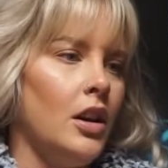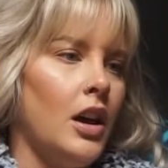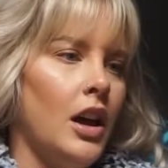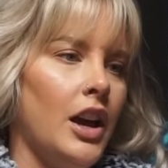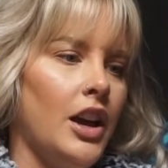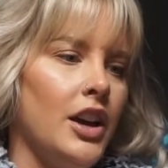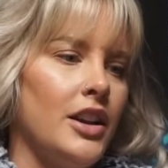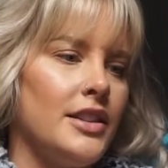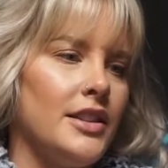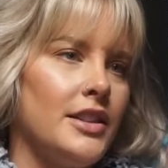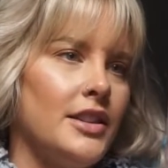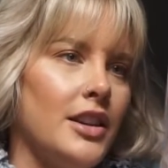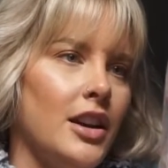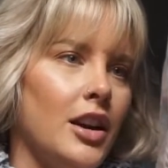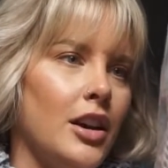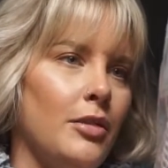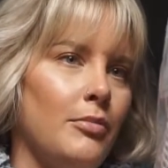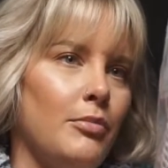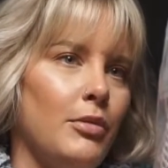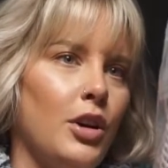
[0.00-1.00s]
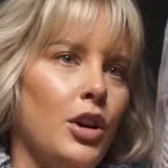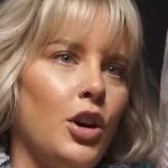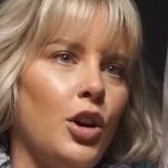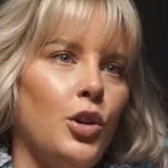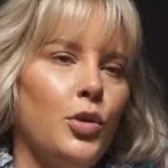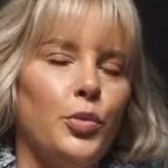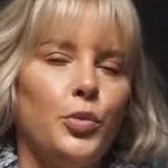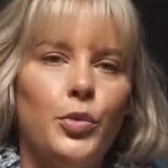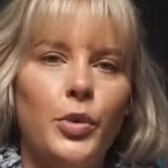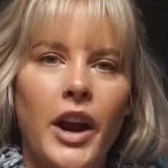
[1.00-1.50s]
I got some
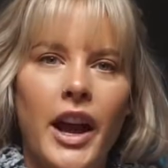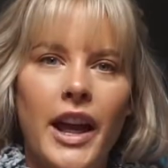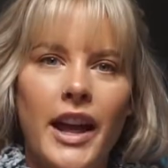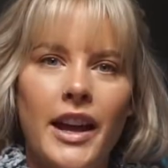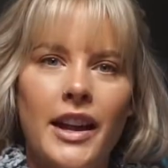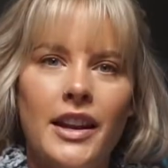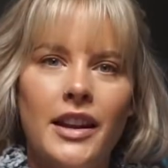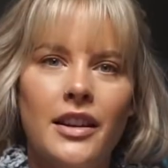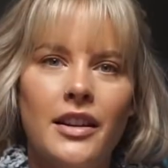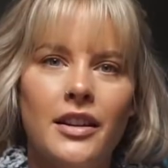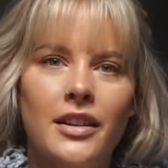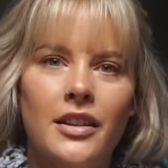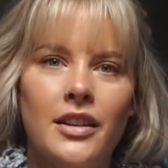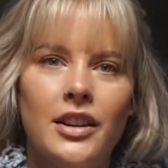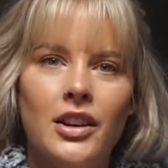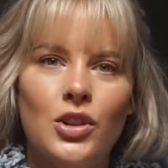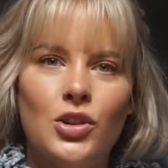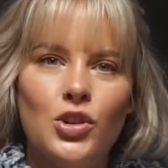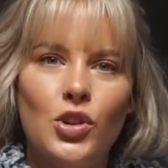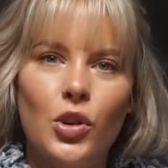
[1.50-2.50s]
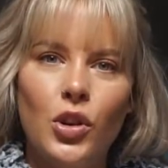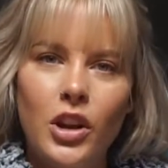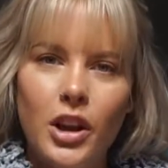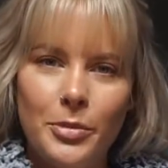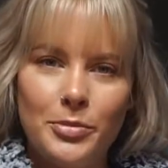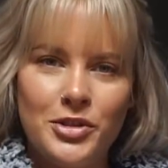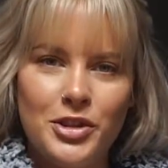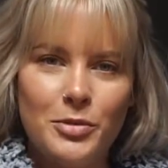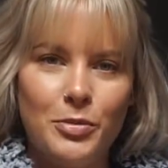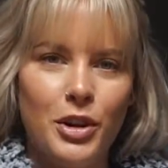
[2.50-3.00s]
red solo
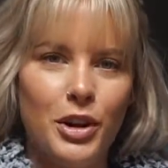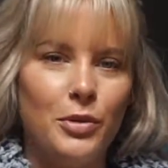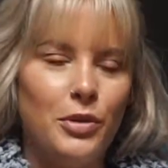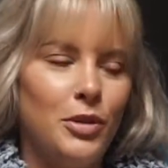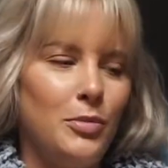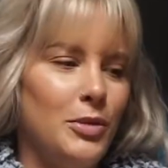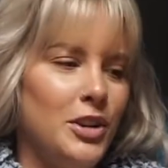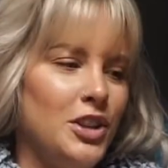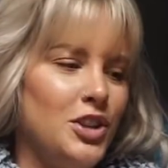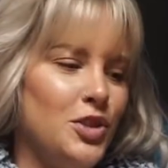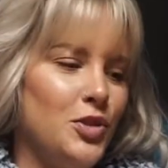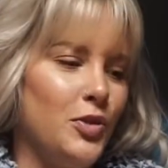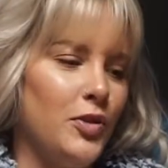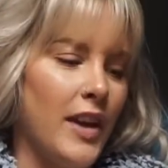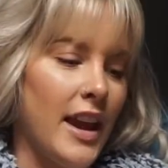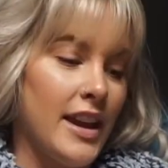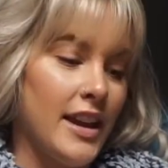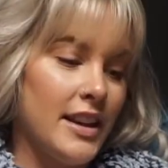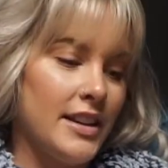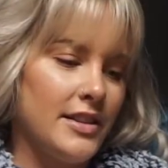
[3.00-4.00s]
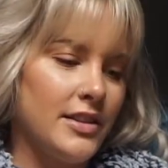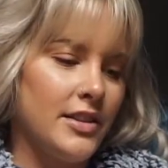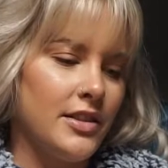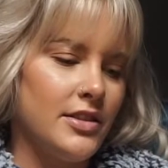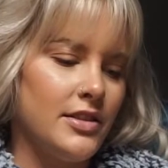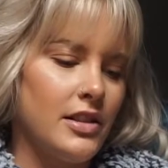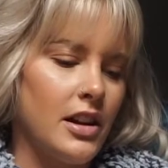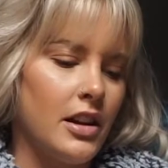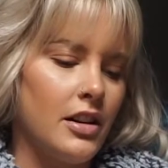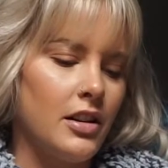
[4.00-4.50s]
cups to bring with me to Vegas on
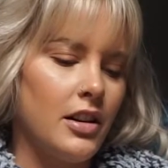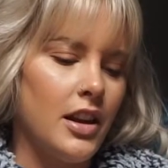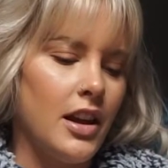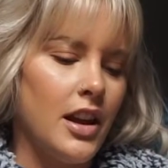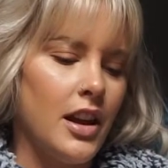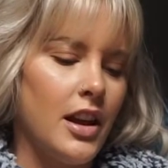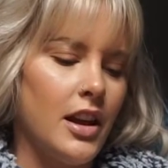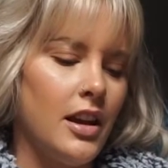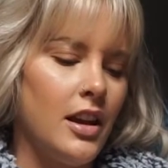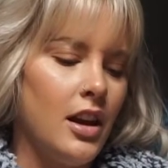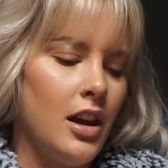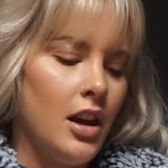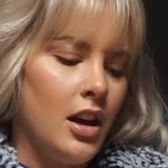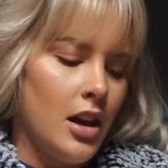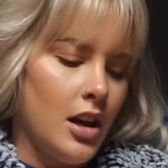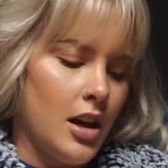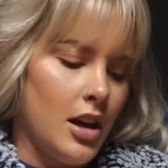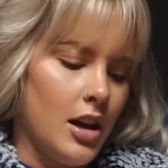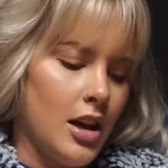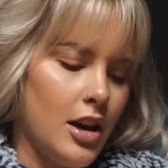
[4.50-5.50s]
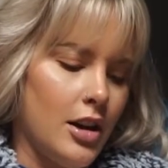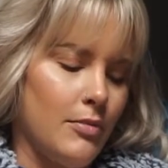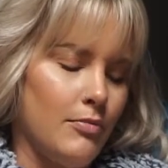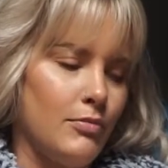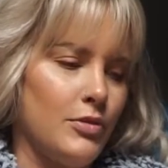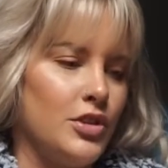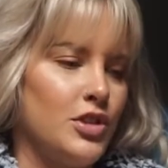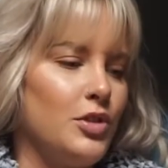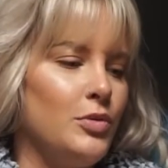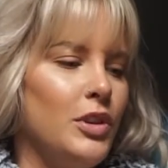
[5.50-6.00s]
Saturday
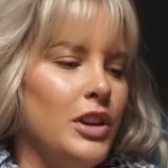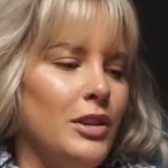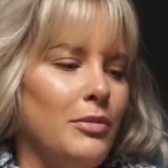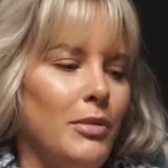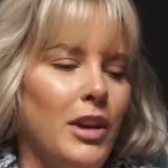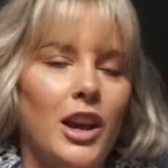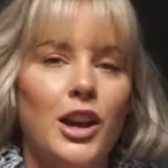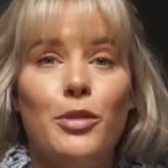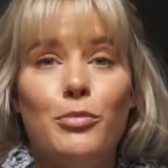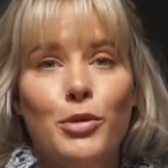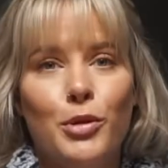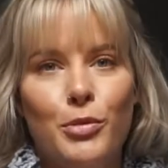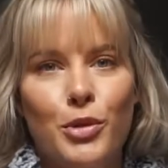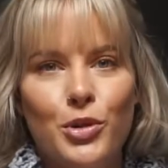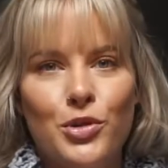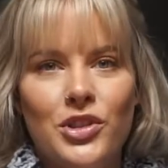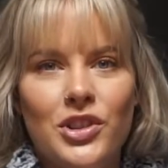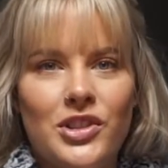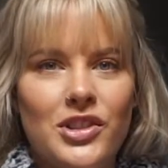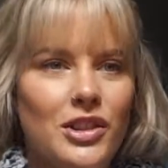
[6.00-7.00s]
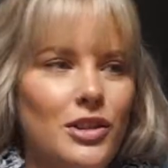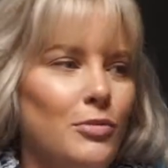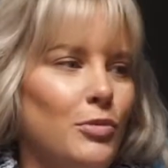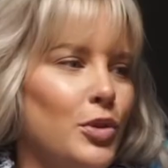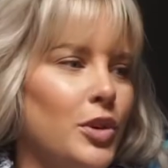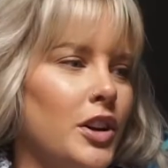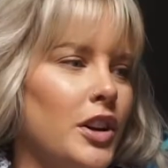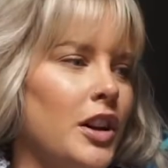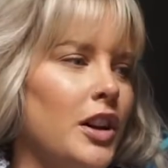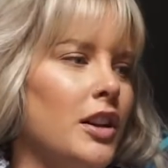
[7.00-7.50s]
um, so we can make mimosas in the
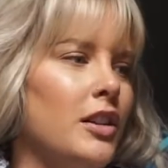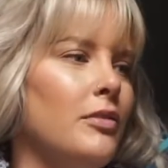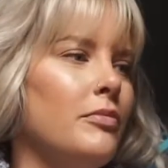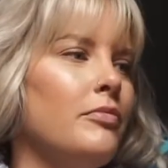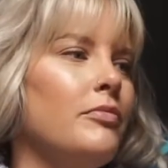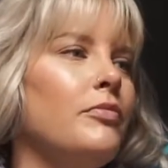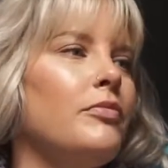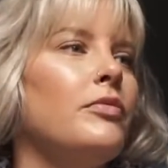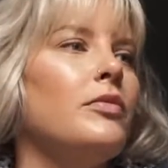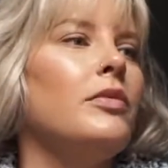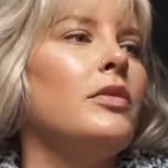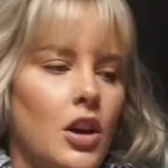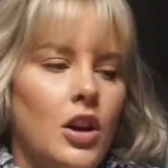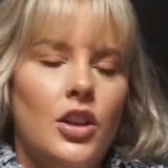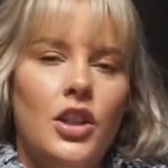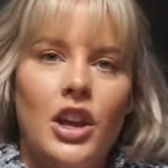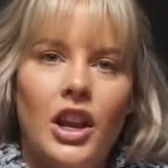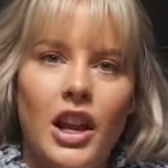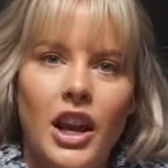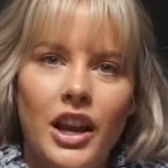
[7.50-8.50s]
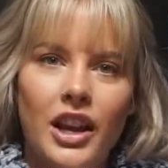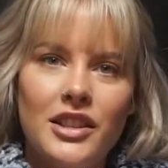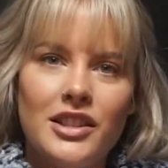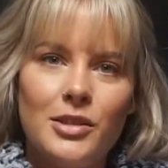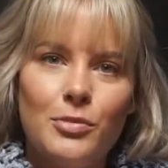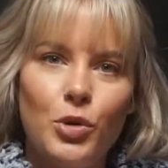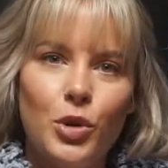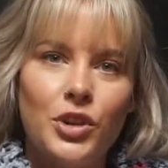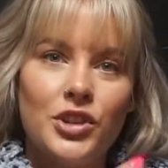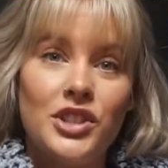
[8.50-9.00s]
morning. Then I got
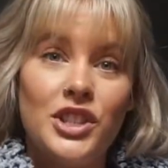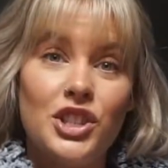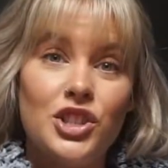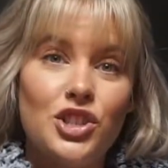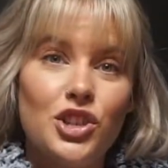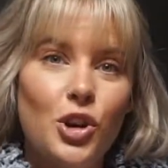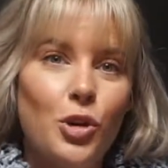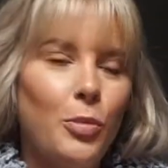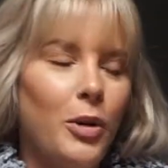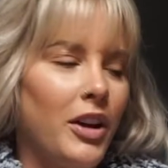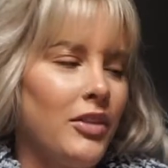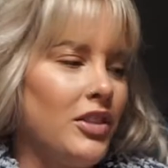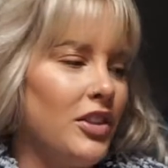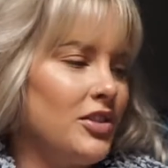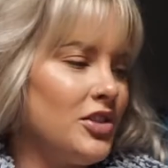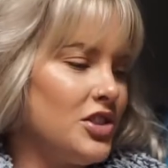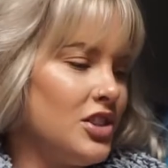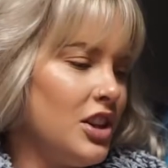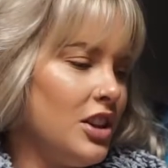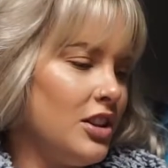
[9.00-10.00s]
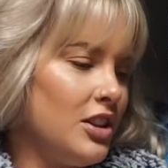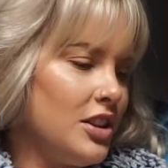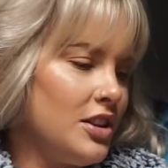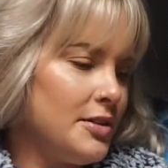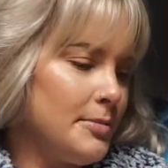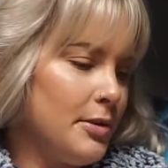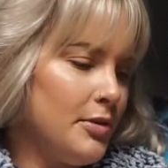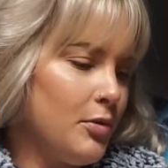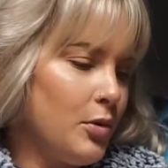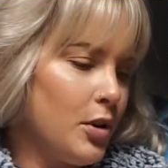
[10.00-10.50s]
some more dish soap. I've never seen
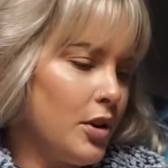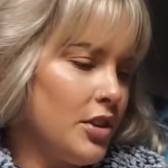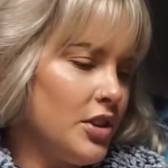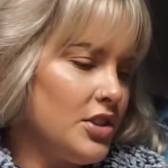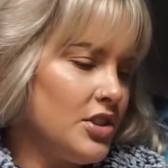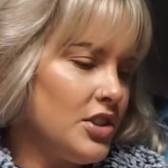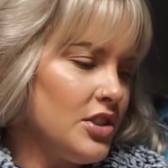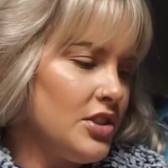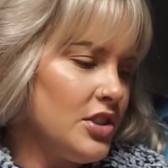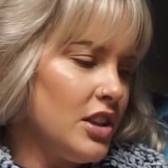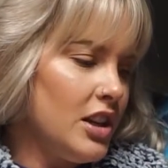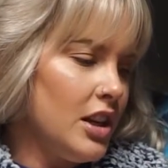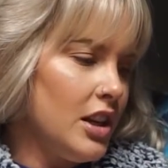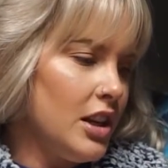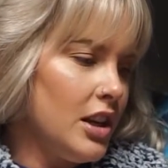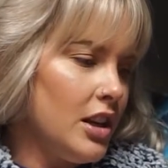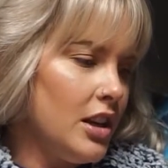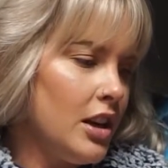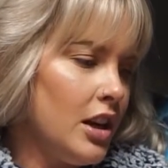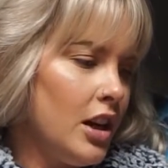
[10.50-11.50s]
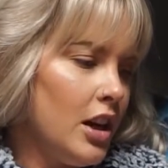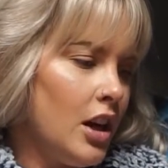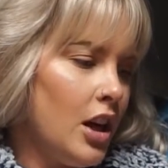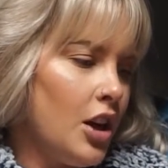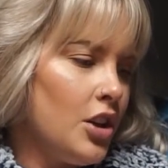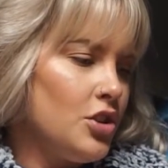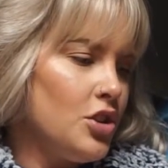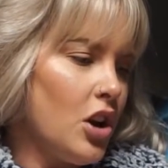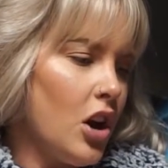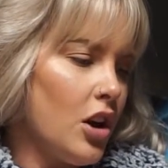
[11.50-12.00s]
this before. This is the
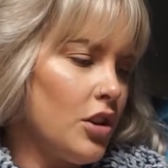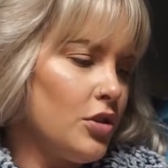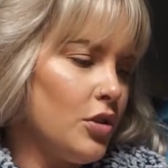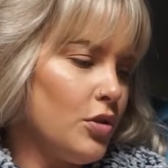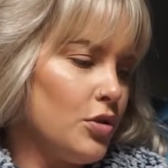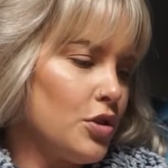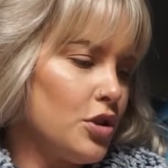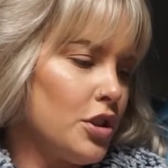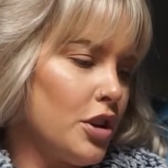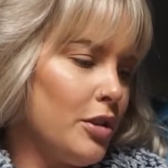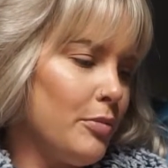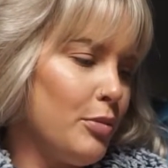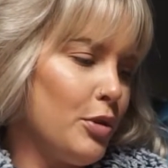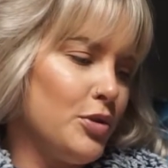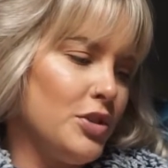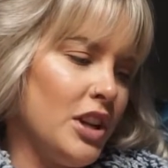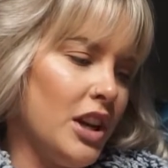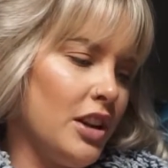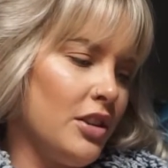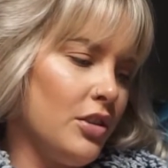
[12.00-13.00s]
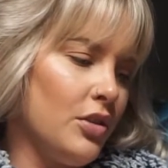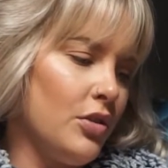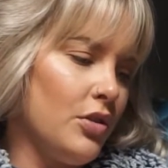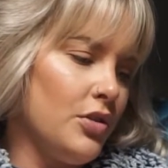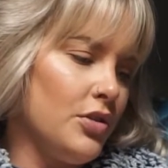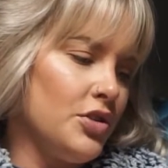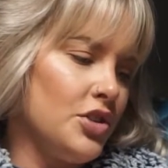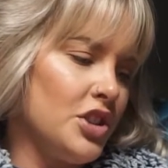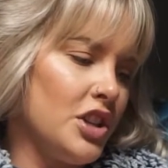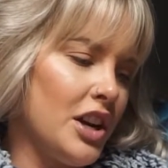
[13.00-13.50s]
Dawn Ultra
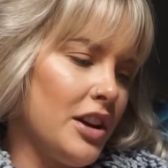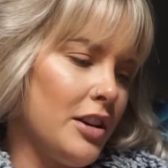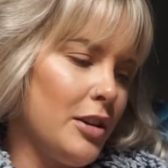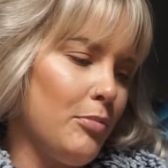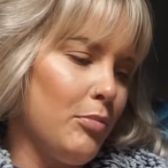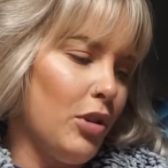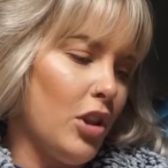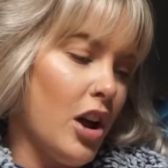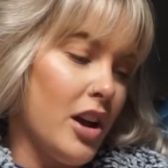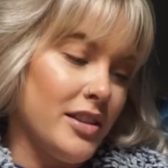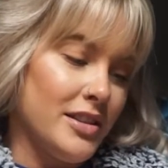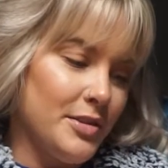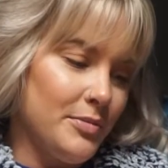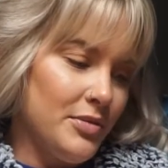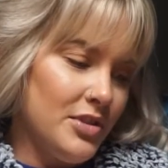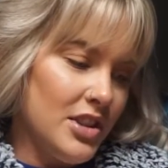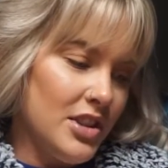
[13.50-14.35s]
Botanicals Cherry Blossom